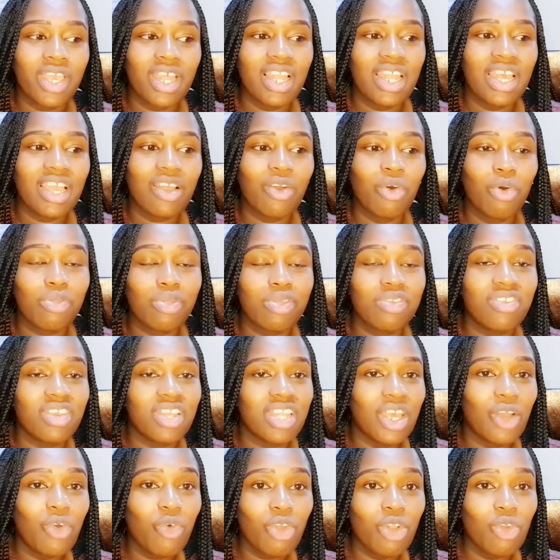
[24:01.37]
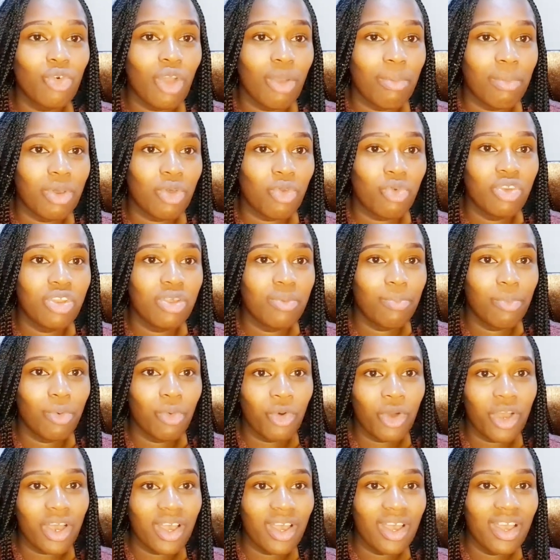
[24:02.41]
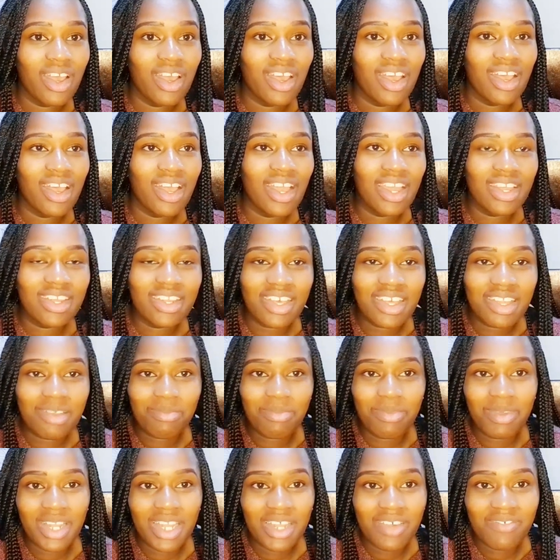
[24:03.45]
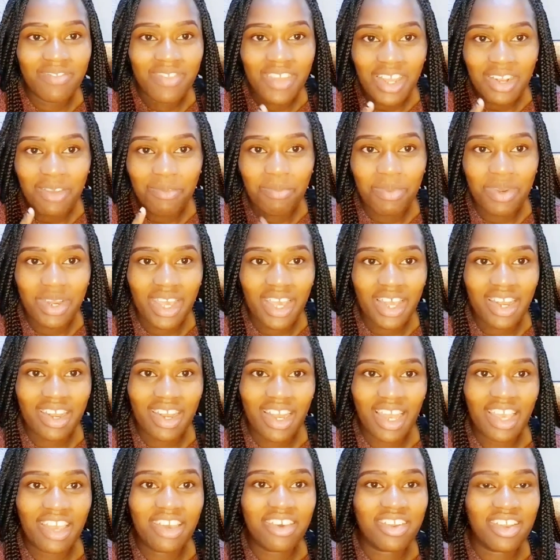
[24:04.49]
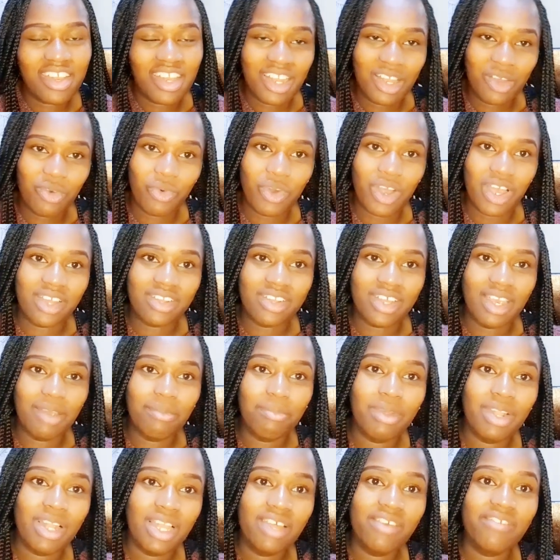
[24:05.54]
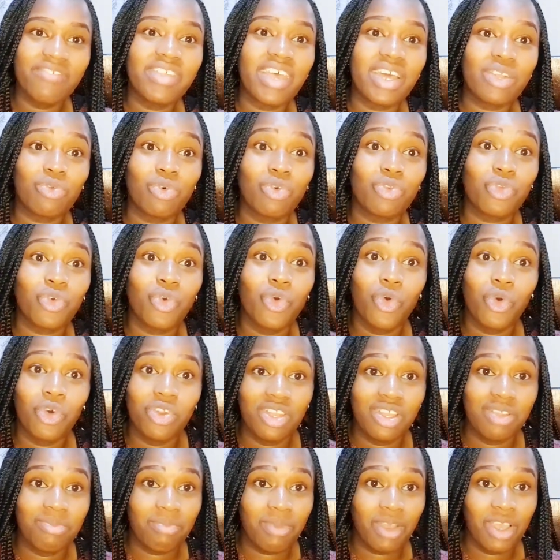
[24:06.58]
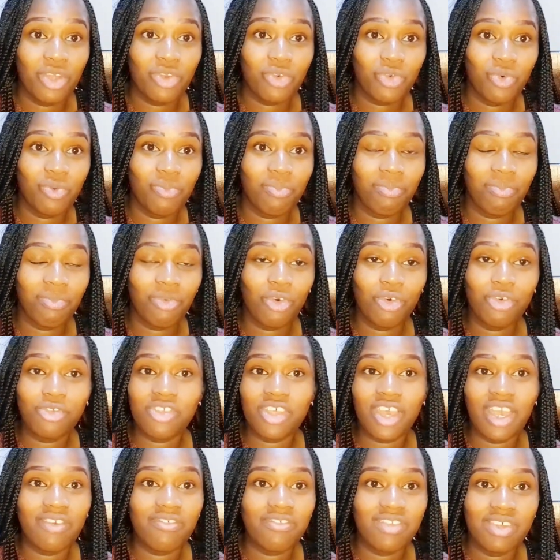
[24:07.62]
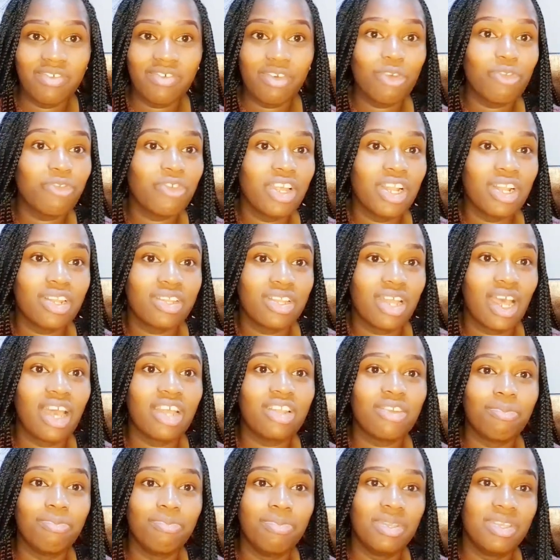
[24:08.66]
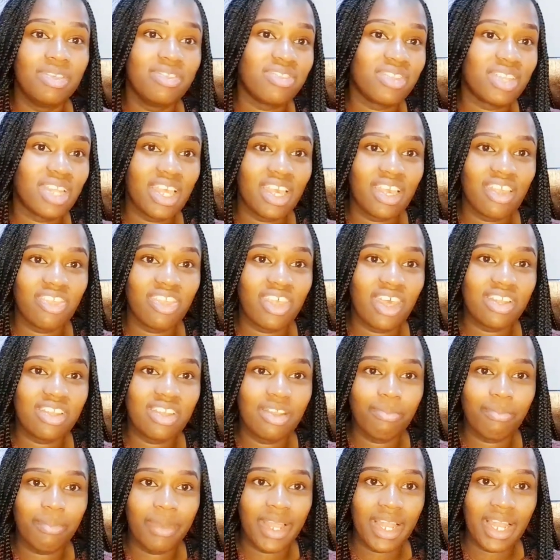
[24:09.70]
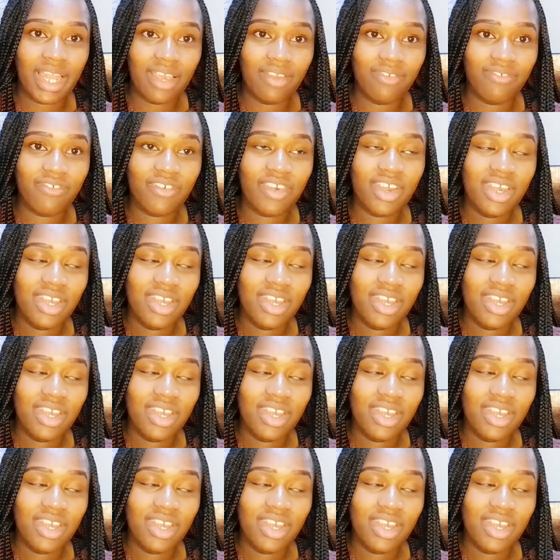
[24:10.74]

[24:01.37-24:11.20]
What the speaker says: Like oxygen yangu ilikuwa imerudi poa. And I believe that prayer like really worked. I believe that was God in my room, because I've never felt at peace like that in my life.